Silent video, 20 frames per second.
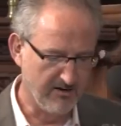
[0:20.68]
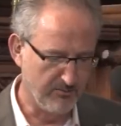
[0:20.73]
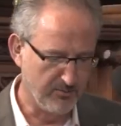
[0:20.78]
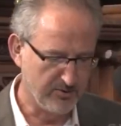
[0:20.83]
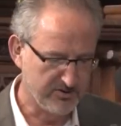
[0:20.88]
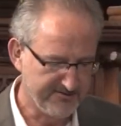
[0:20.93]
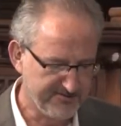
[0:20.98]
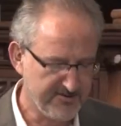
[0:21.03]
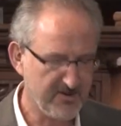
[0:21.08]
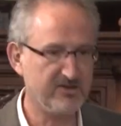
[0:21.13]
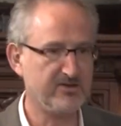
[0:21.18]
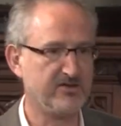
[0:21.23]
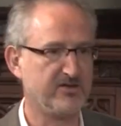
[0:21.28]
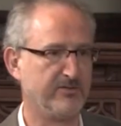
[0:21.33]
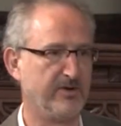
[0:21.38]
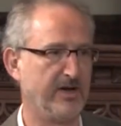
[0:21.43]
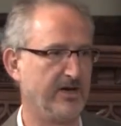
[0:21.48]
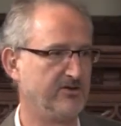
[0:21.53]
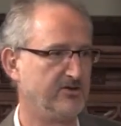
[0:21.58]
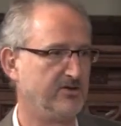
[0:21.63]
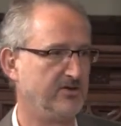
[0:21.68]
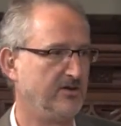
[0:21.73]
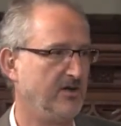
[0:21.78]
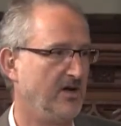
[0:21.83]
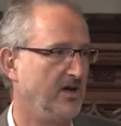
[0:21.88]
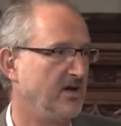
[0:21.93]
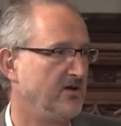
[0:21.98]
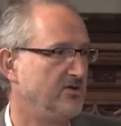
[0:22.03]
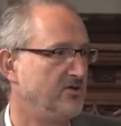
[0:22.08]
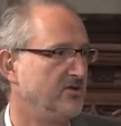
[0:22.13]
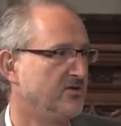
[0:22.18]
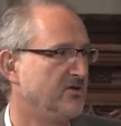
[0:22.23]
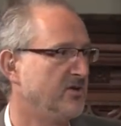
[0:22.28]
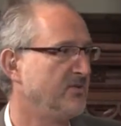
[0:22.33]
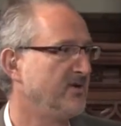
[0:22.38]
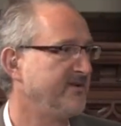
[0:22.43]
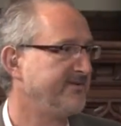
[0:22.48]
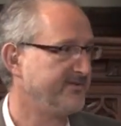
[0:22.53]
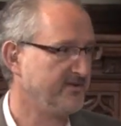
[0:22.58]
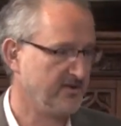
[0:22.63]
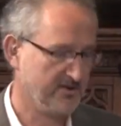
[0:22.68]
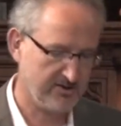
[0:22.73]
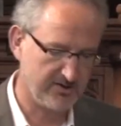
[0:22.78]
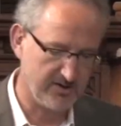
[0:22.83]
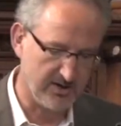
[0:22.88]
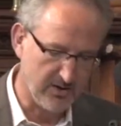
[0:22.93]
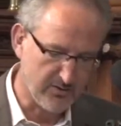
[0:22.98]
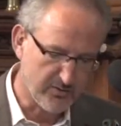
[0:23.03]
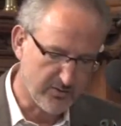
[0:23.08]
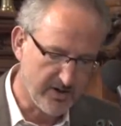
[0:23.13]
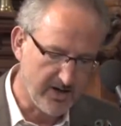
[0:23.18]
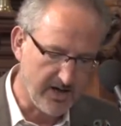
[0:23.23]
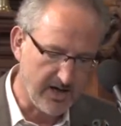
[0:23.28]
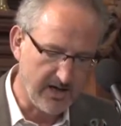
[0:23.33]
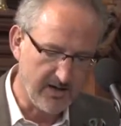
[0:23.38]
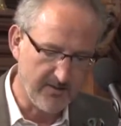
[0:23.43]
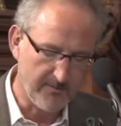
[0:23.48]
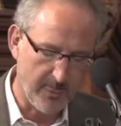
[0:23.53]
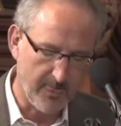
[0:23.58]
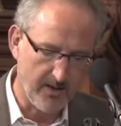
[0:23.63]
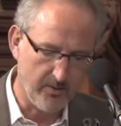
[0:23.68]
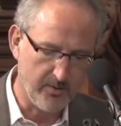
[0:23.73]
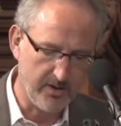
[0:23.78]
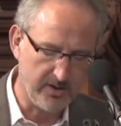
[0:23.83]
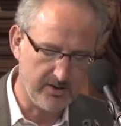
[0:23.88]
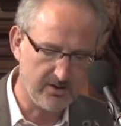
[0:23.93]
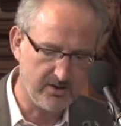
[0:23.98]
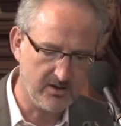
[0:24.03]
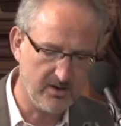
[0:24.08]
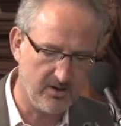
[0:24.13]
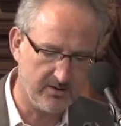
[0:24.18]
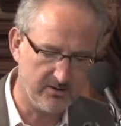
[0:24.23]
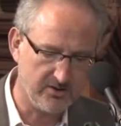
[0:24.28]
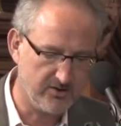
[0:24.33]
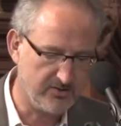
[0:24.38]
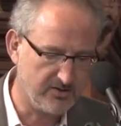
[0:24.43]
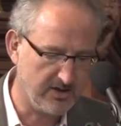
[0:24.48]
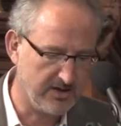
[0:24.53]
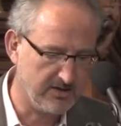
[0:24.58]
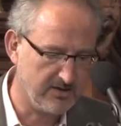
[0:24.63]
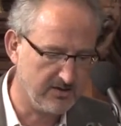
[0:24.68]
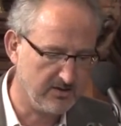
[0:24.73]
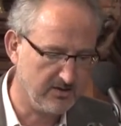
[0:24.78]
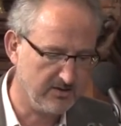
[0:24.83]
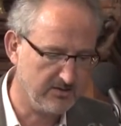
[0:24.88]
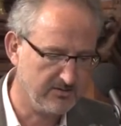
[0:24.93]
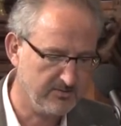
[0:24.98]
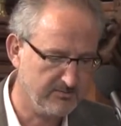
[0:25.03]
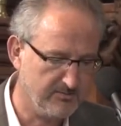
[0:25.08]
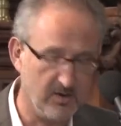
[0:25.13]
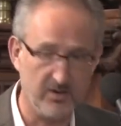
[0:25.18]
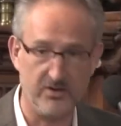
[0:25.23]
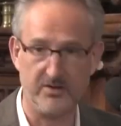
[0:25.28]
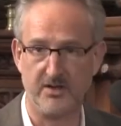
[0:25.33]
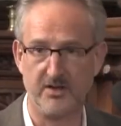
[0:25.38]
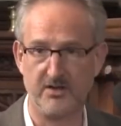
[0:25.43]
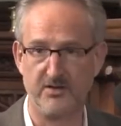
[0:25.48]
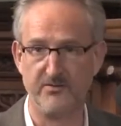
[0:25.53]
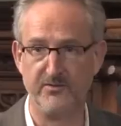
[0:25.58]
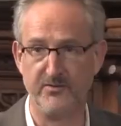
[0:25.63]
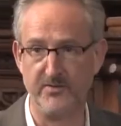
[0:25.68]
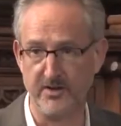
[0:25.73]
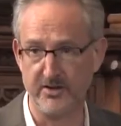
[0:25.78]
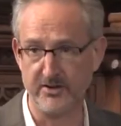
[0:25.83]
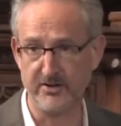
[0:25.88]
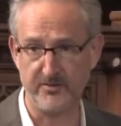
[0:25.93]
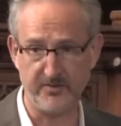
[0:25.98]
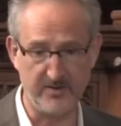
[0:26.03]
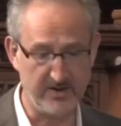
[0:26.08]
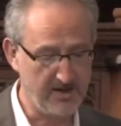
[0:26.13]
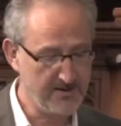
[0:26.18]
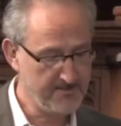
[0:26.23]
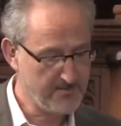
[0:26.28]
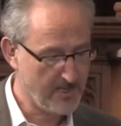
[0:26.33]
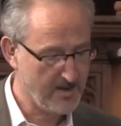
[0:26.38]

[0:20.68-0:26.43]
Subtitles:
was first aroused during my first degree, which concentrated on politics and philosophy.